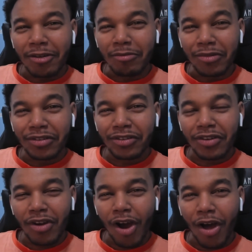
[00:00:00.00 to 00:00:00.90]

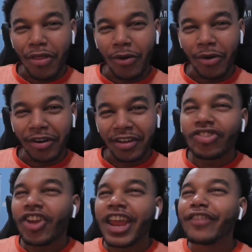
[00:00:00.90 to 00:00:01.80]
Mr. Hawthorne.
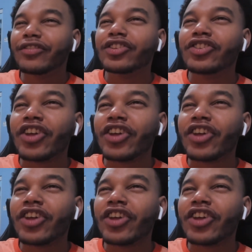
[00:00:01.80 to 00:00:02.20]
Saved the